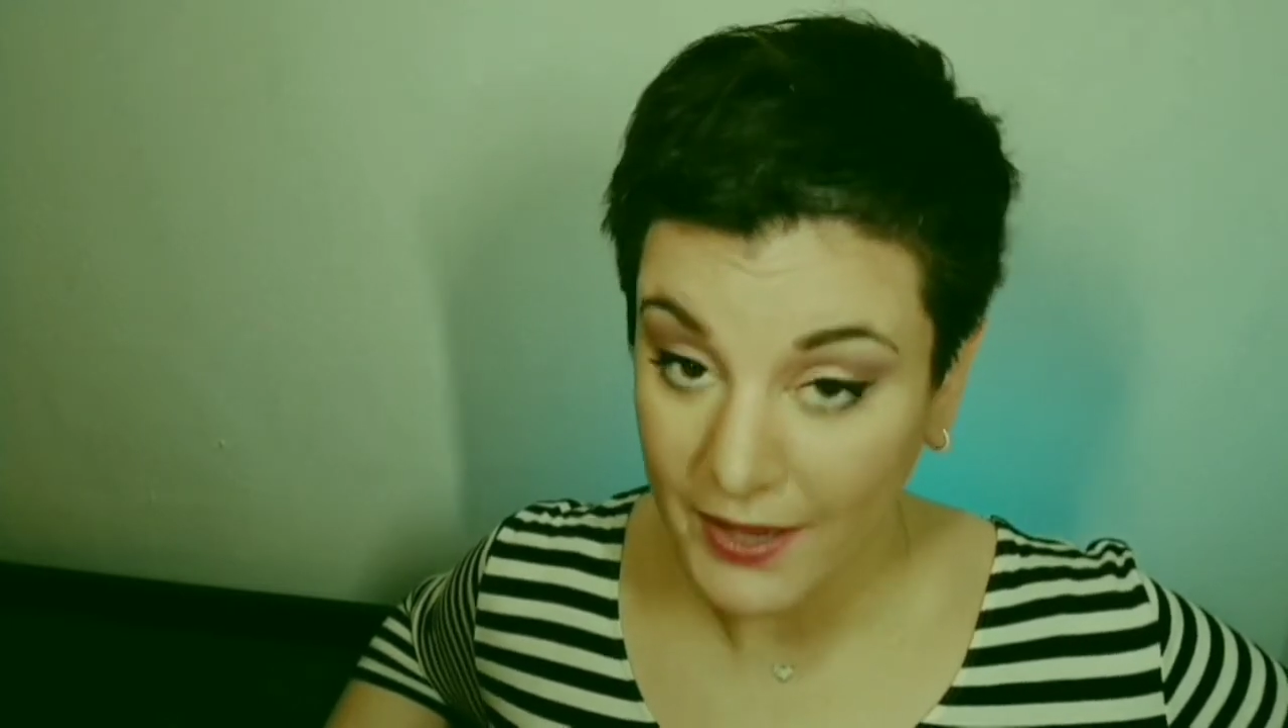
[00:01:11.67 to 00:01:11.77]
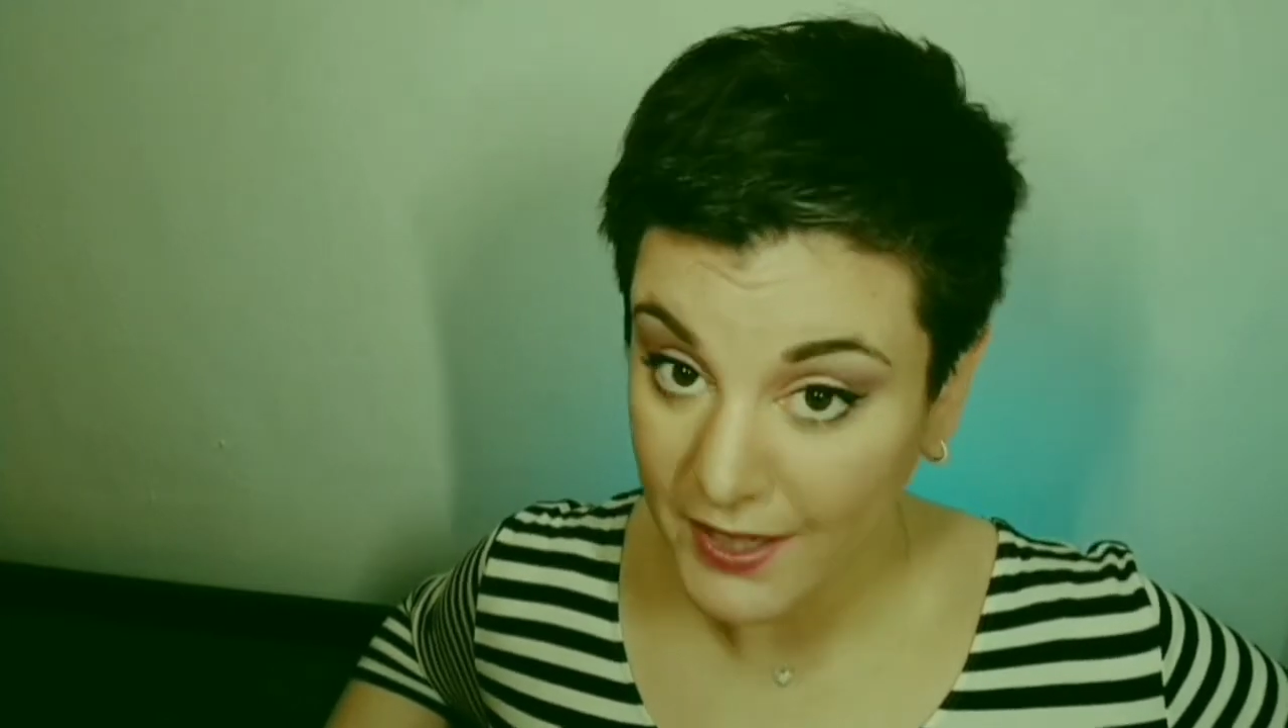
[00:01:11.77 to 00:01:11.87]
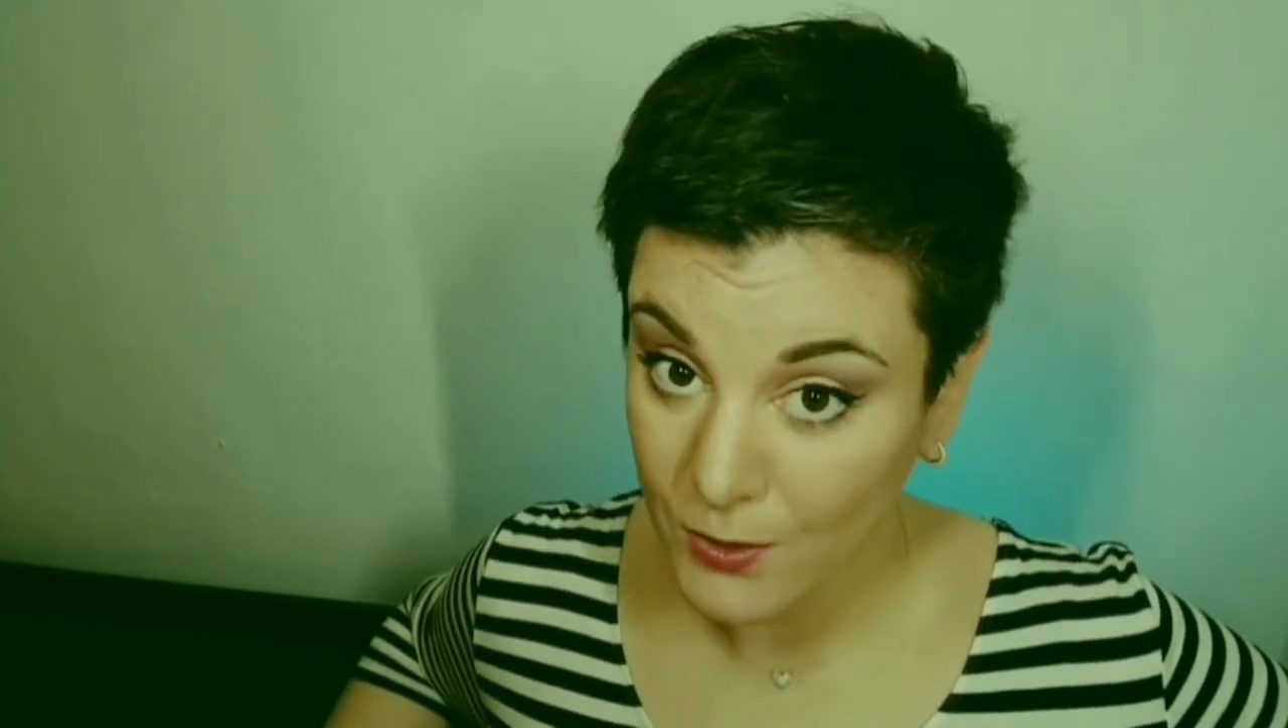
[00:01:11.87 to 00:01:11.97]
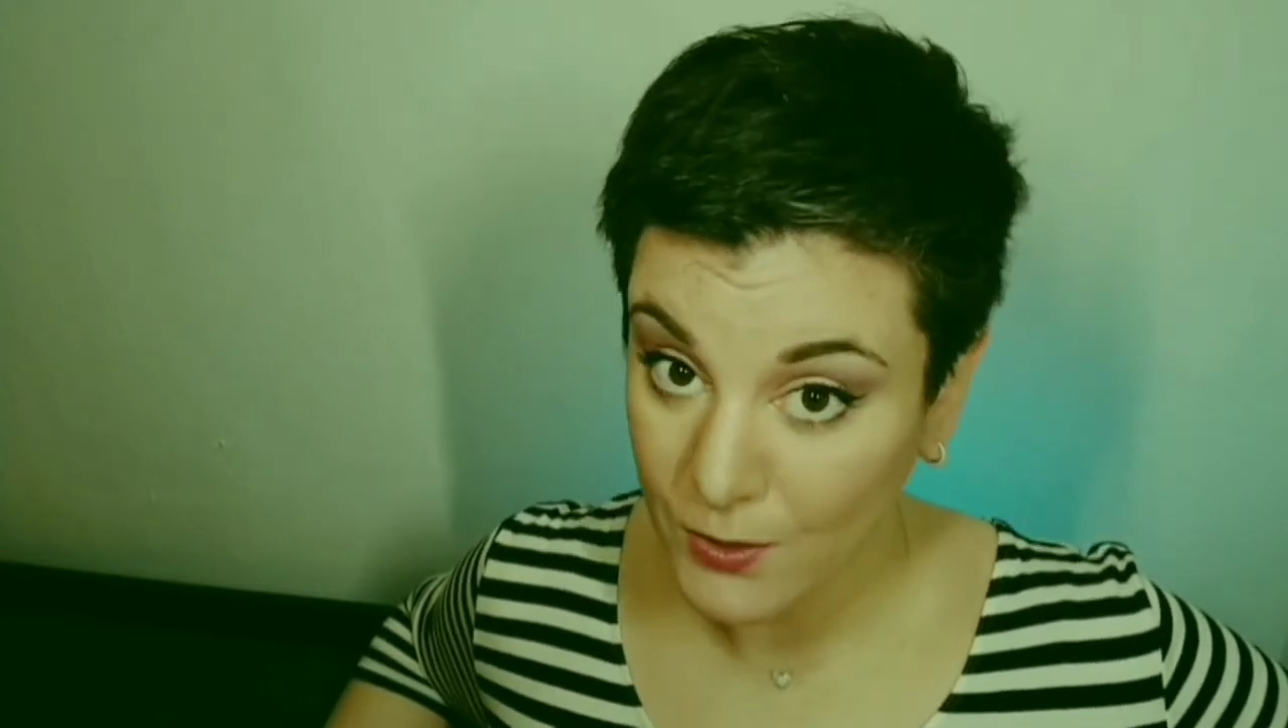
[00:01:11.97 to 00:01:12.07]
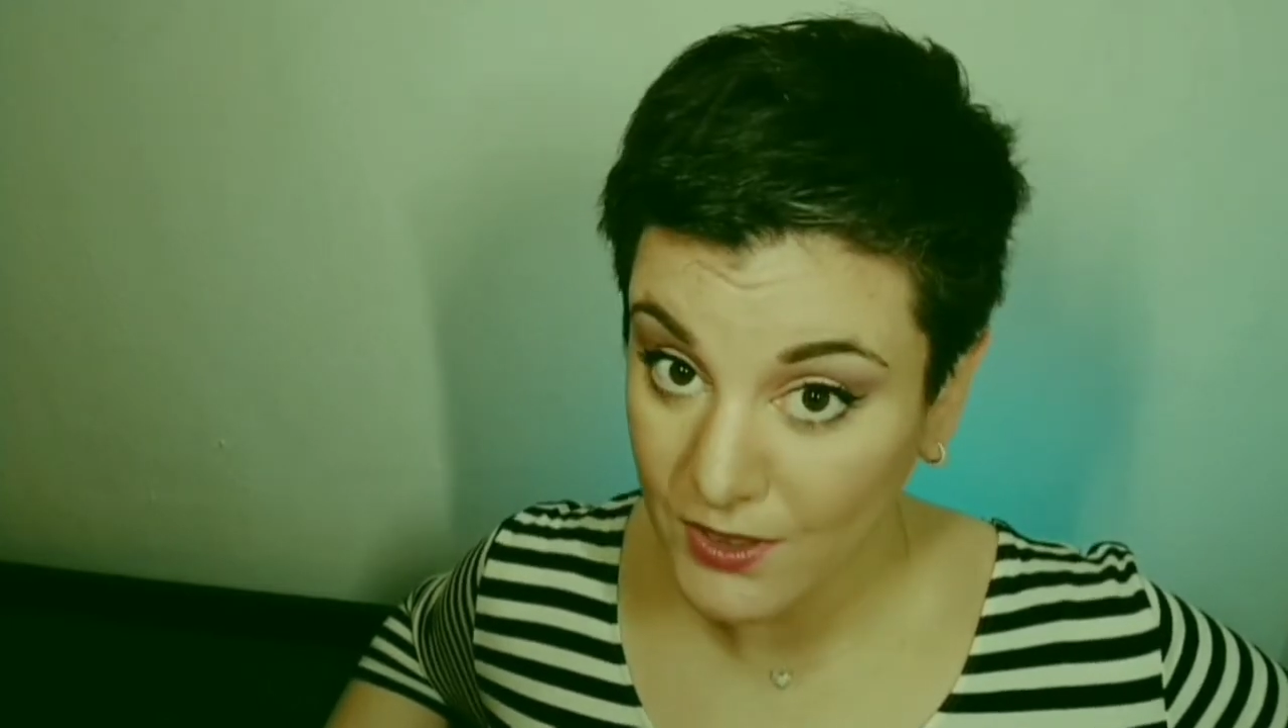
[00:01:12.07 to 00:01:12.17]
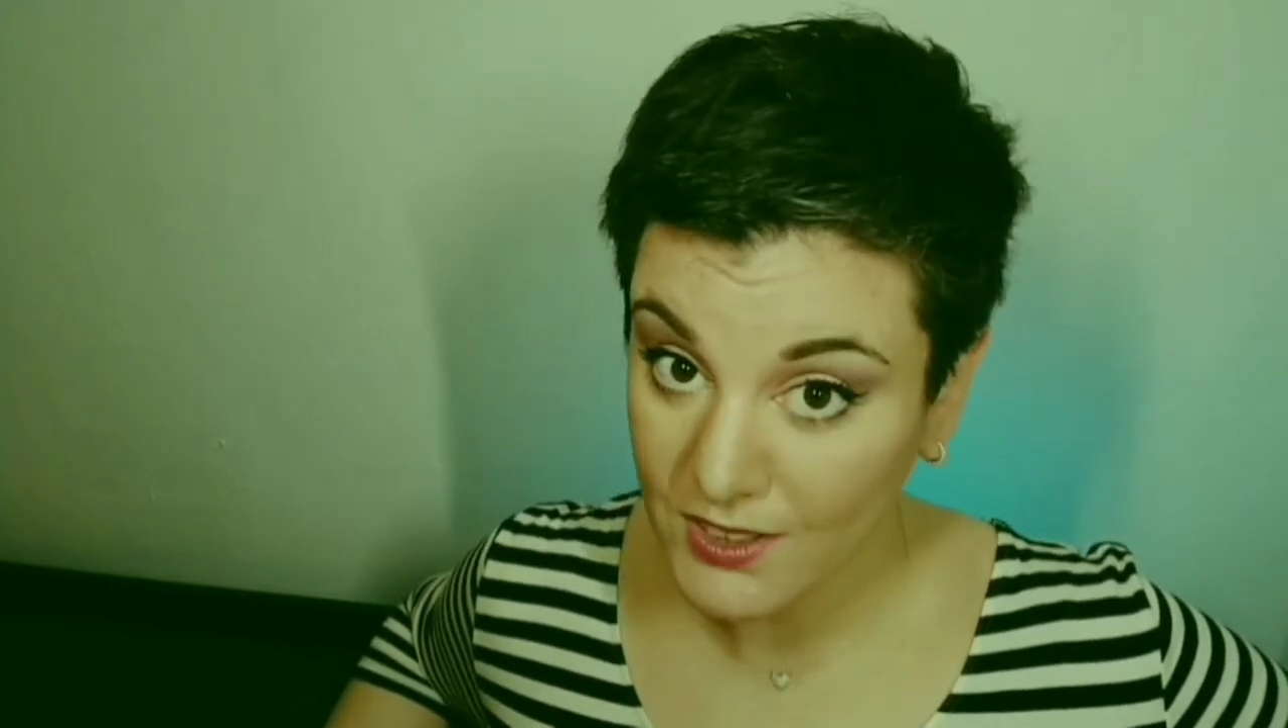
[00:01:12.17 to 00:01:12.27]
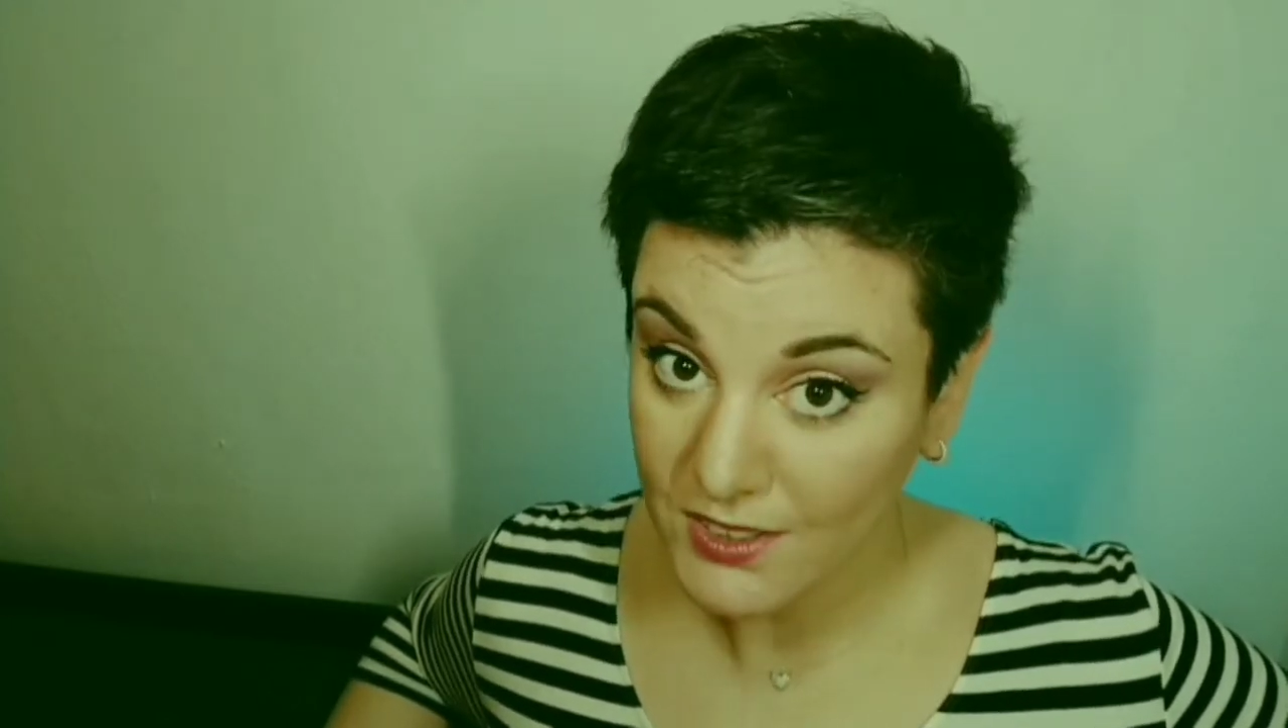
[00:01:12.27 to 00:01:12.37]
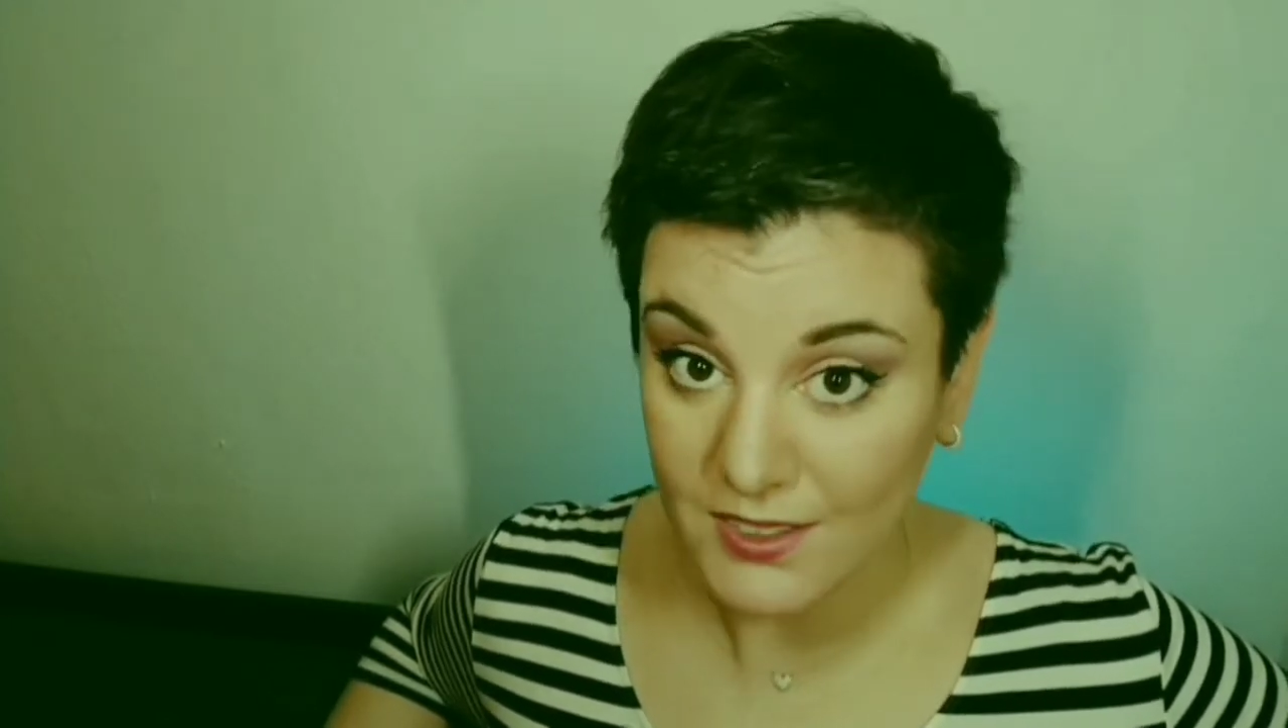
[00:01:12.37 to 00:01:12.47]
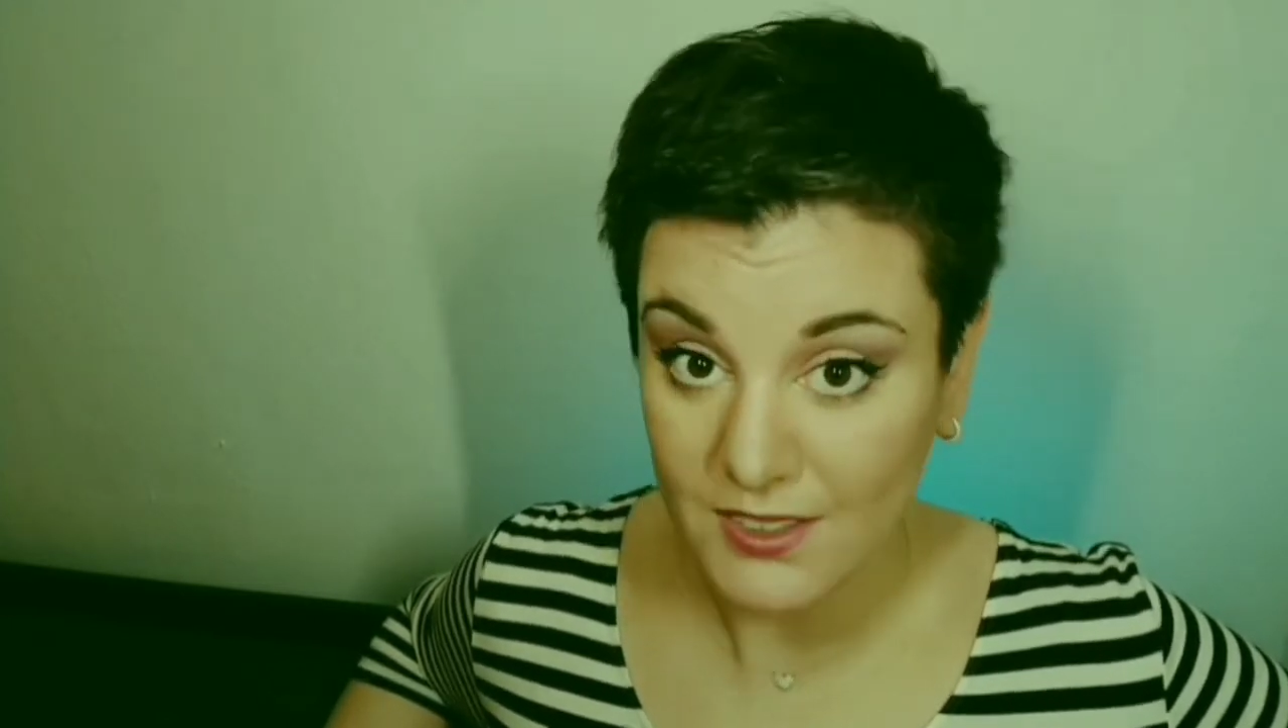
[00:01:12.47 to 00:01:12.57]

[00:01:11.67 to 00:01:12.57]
corners